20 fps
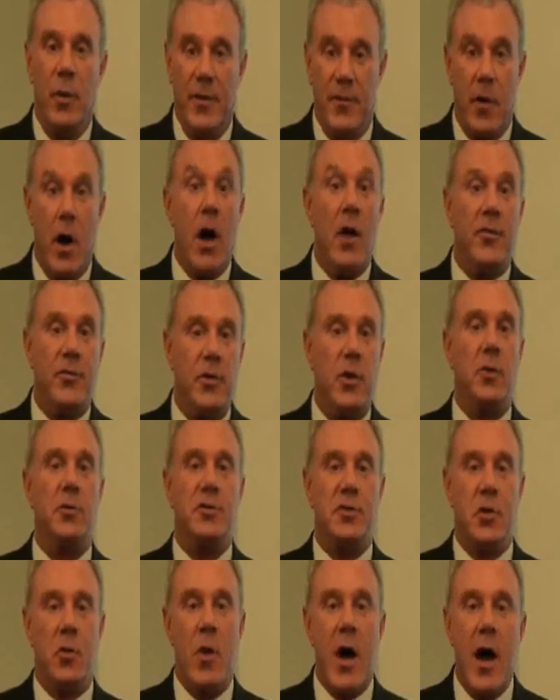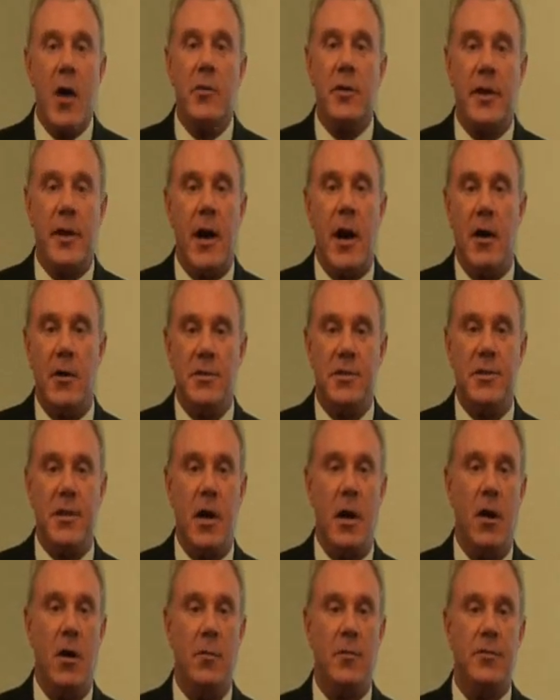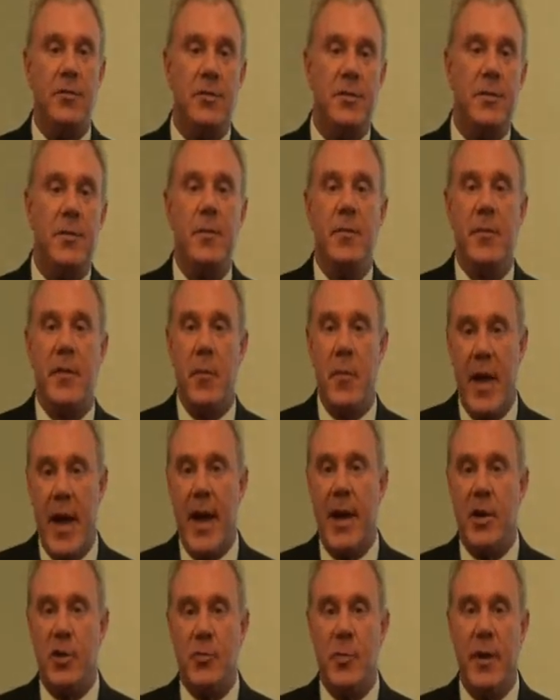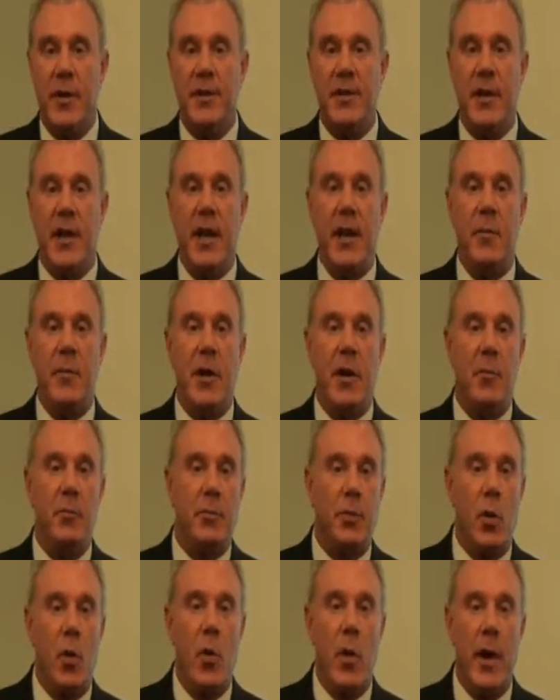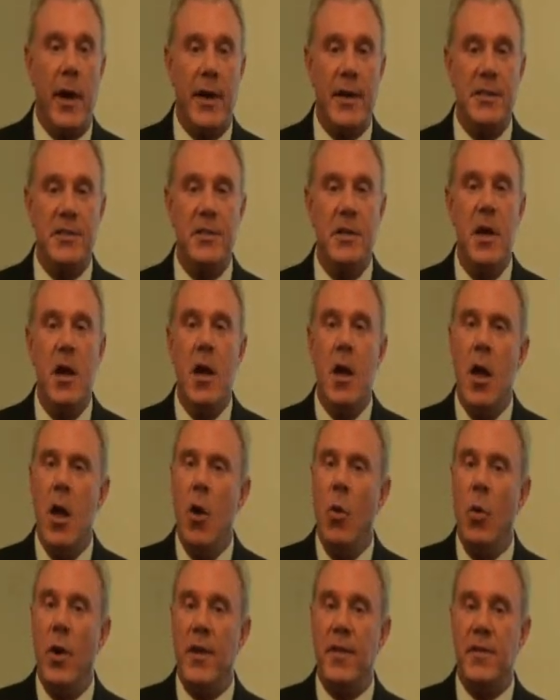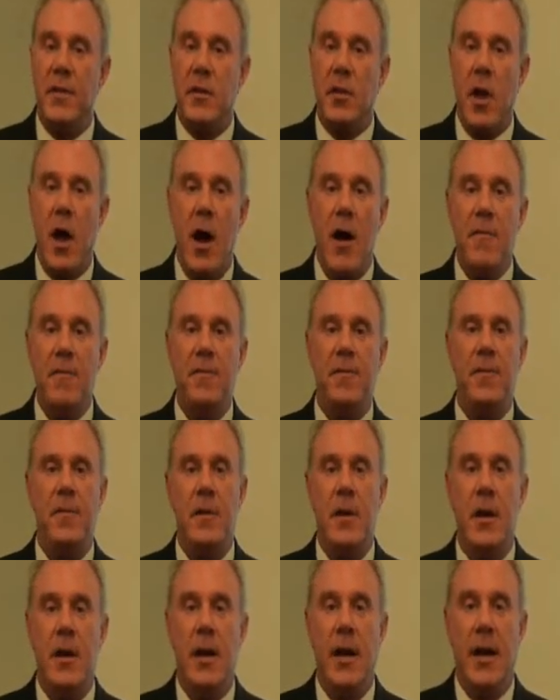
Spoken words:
We've also surrounded ourselves, the management team and employees, with tough,